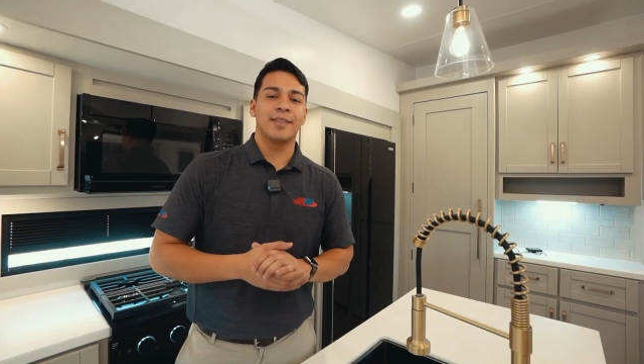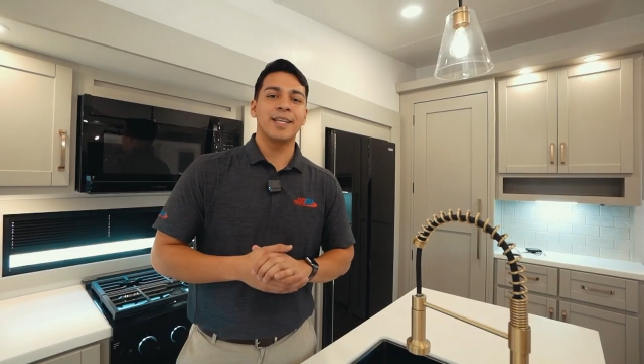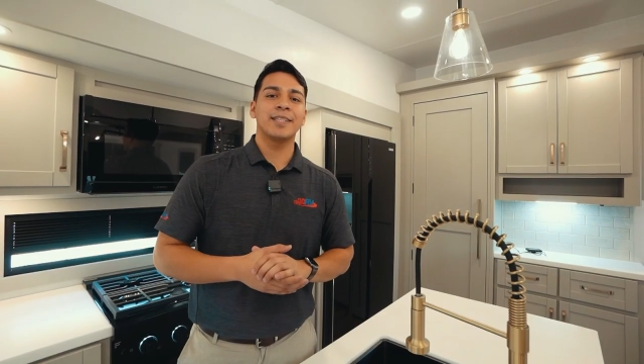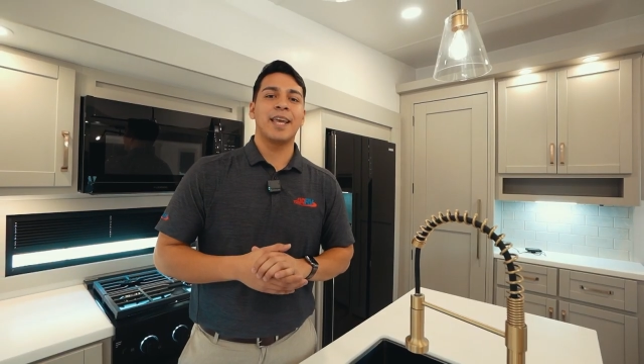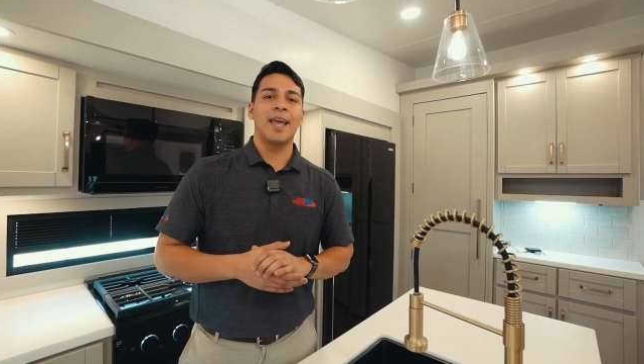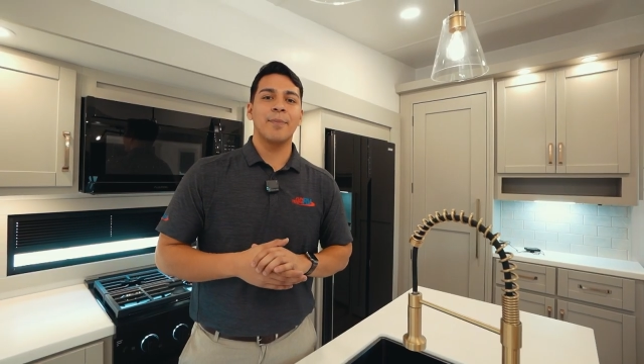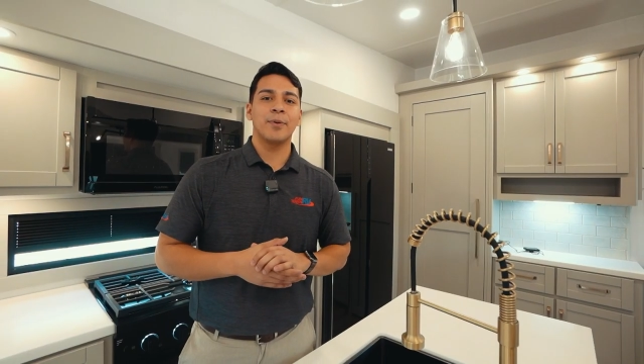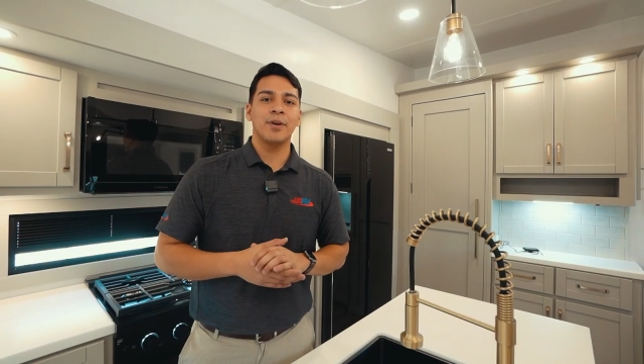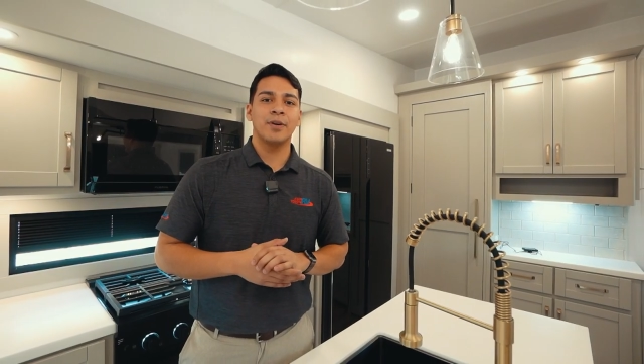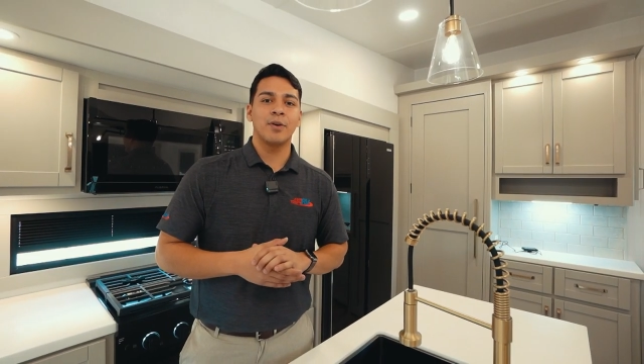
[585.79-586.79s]
This
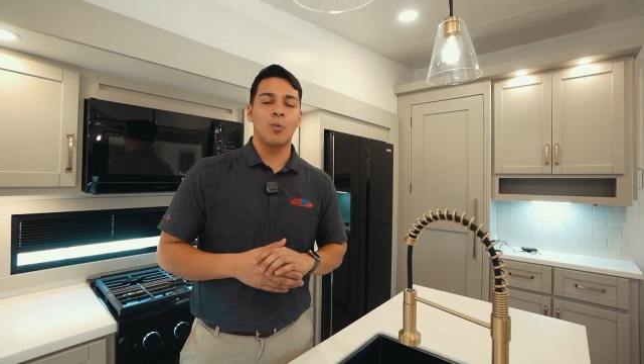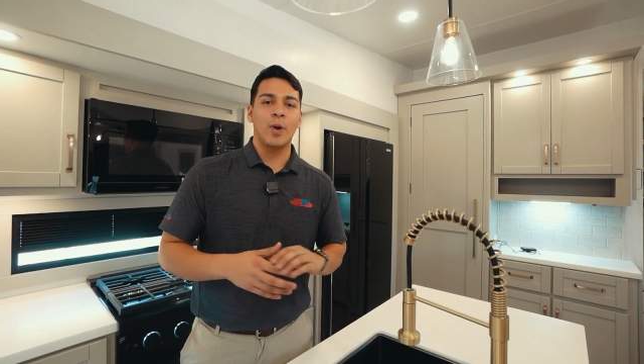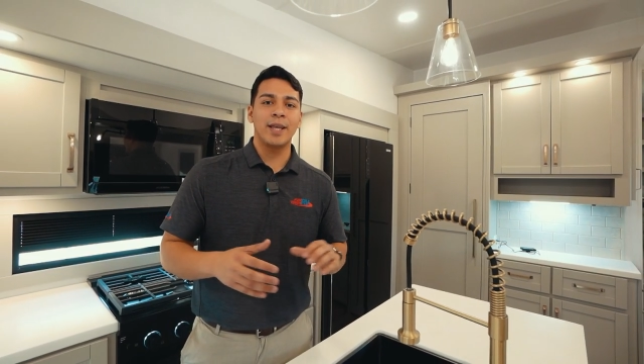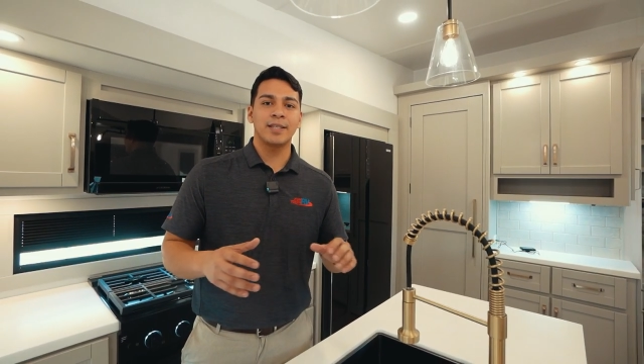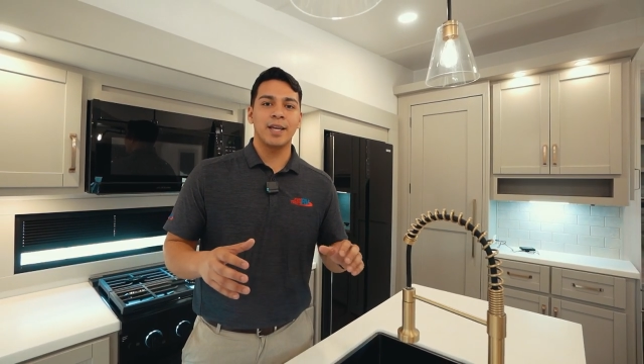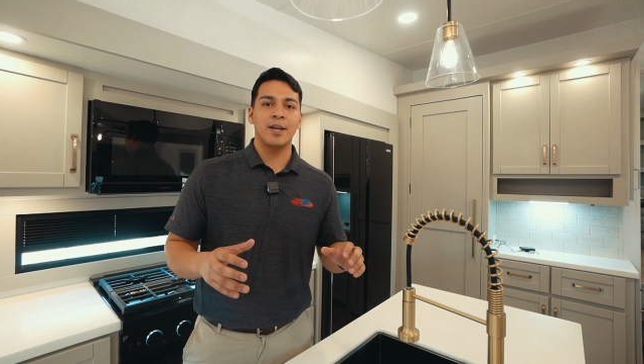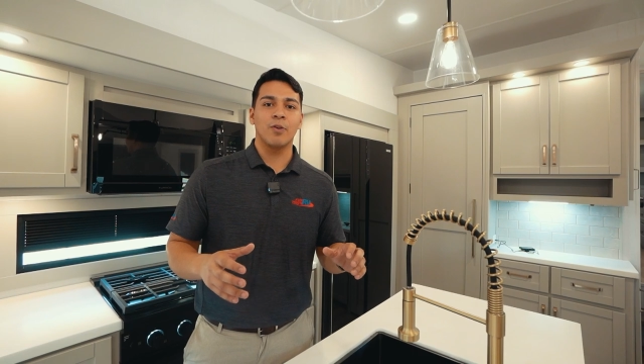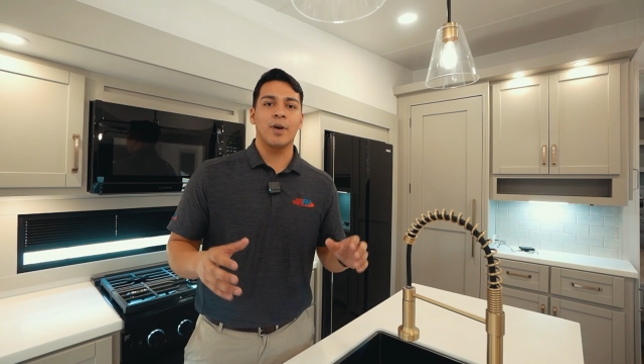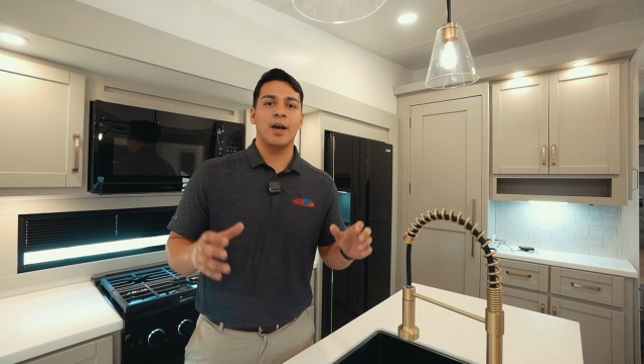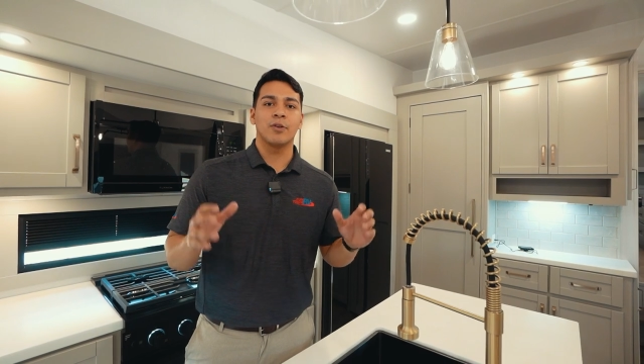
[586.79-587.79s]
camper weighs in
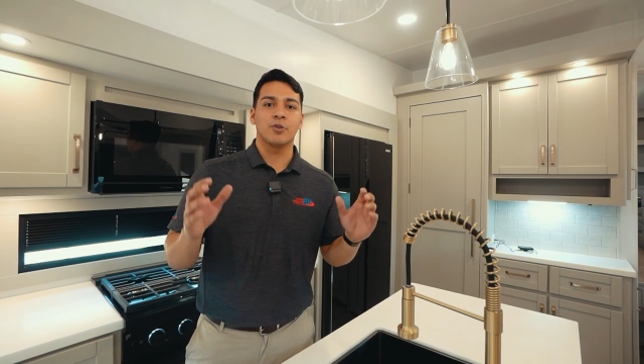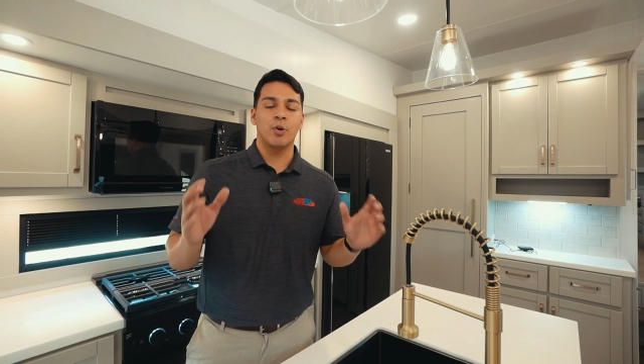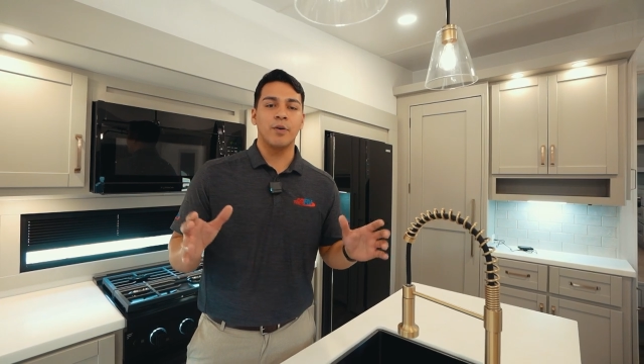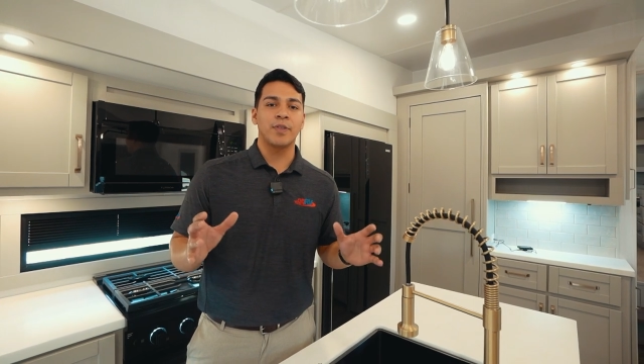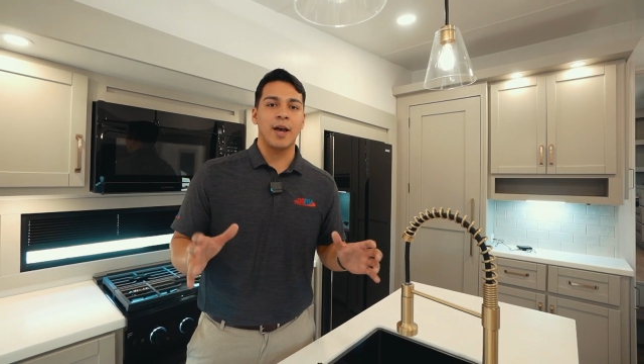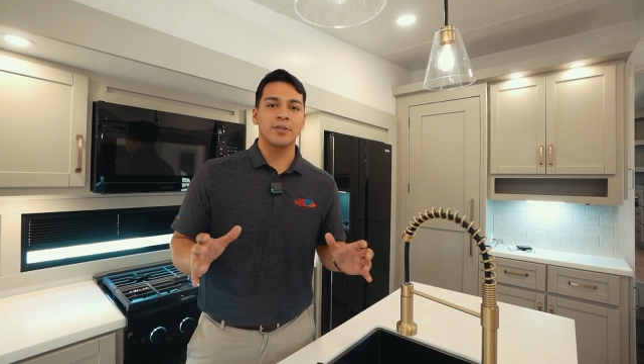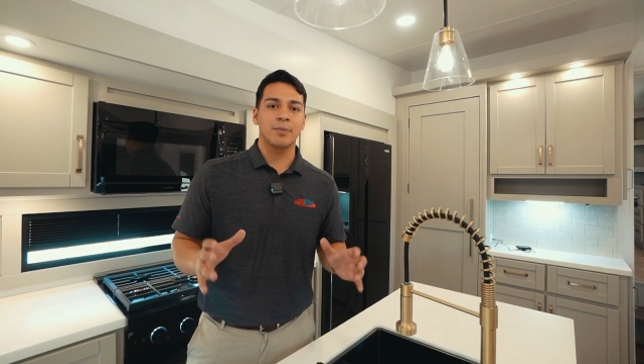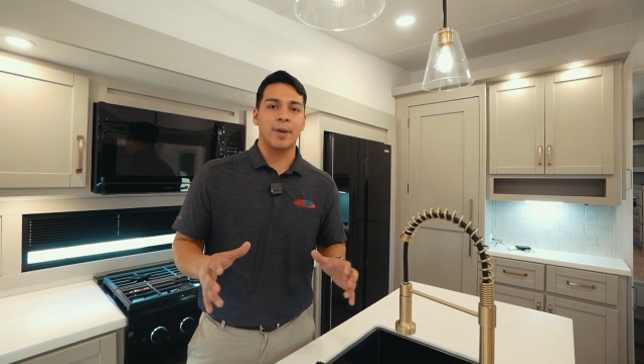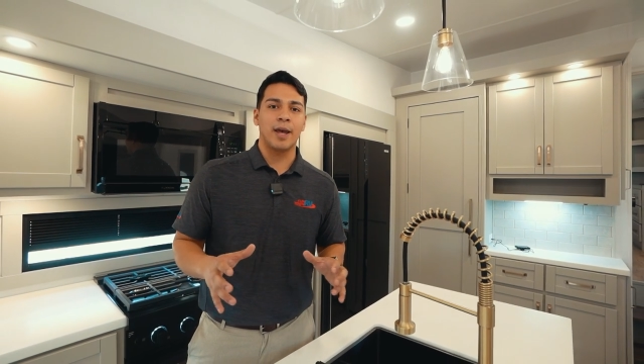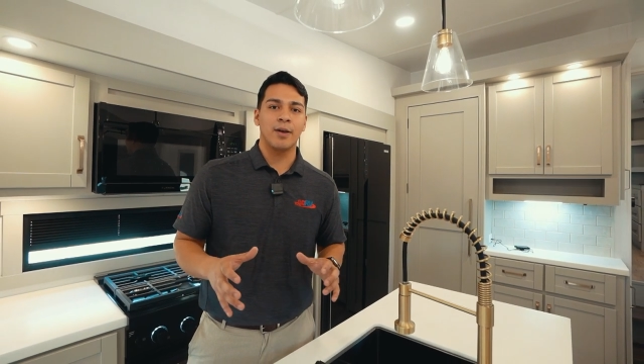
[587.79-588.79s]
around
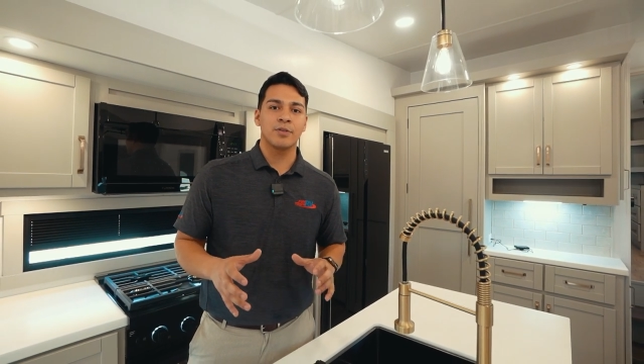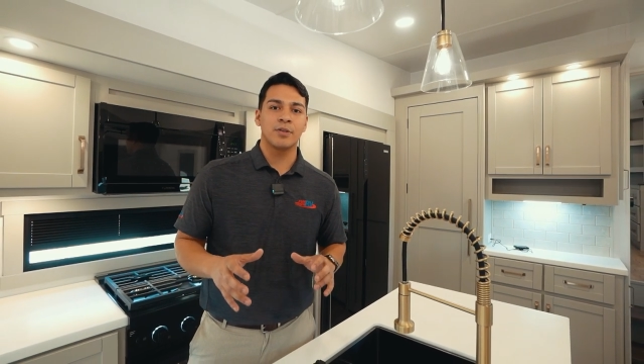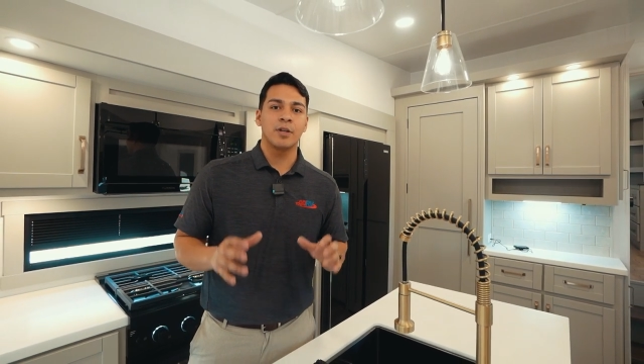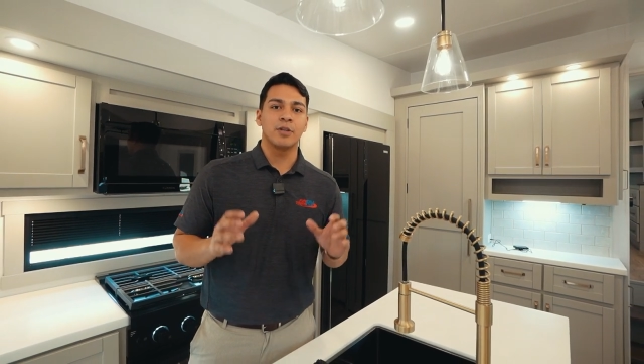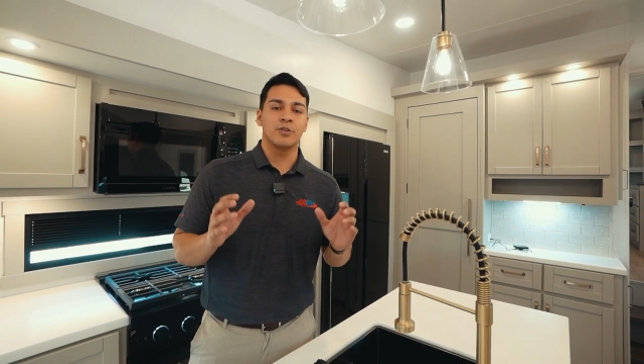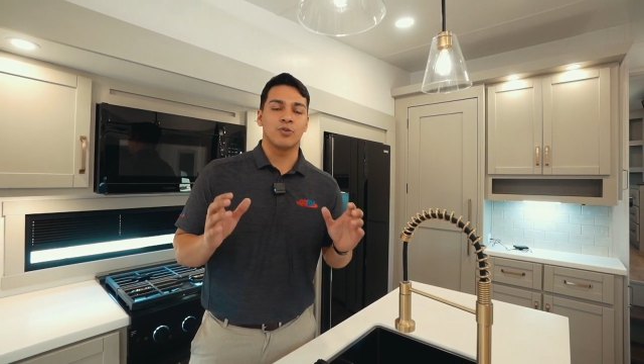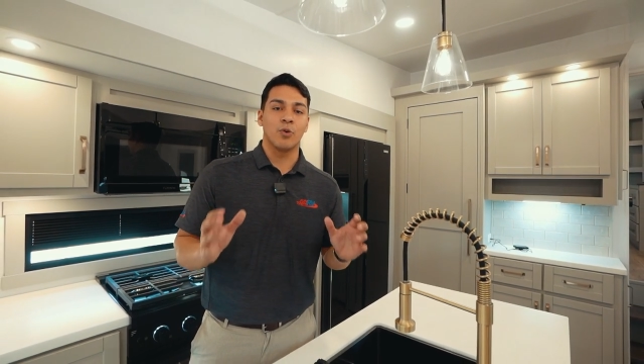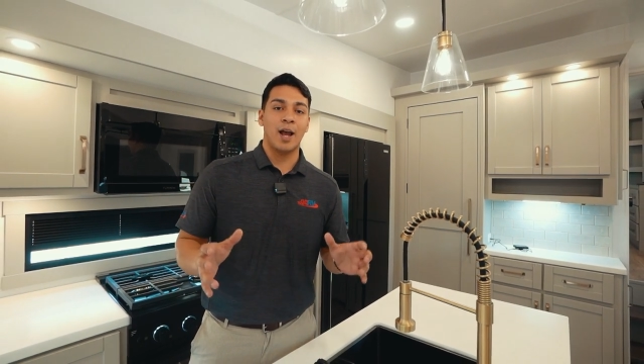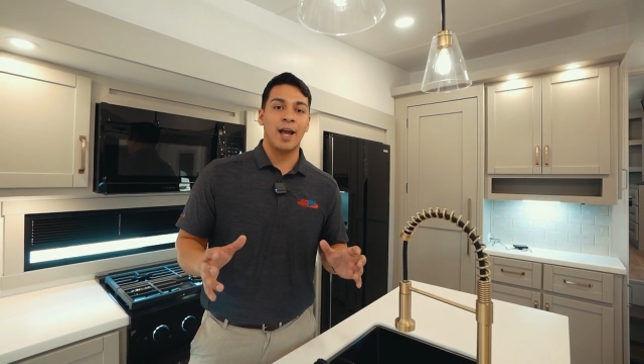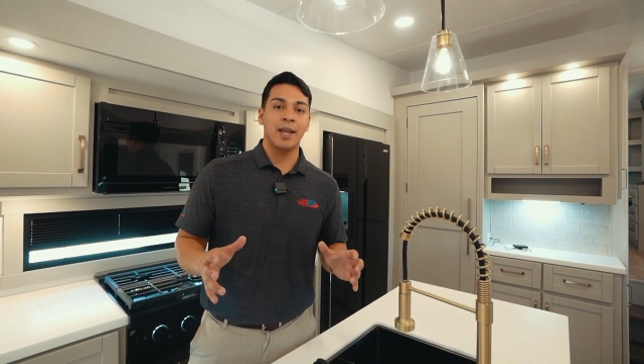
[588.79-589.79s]
12,000 pounds
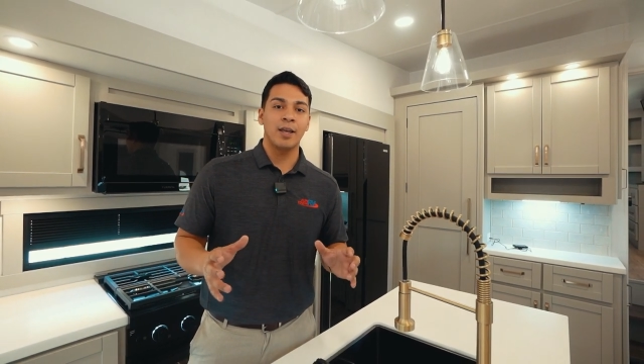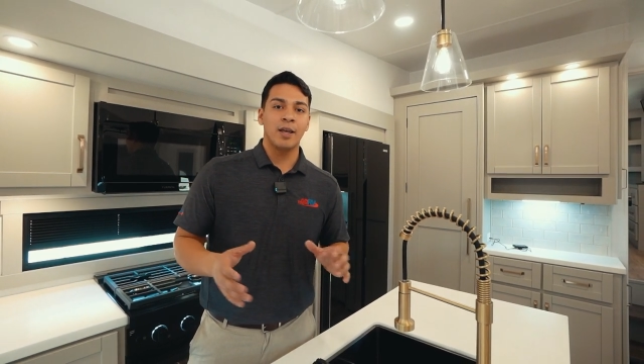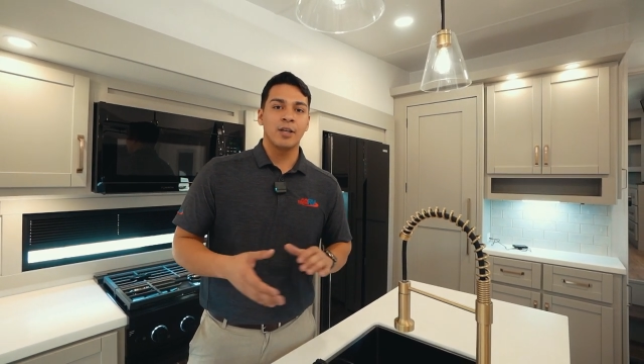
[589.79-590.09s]
dry,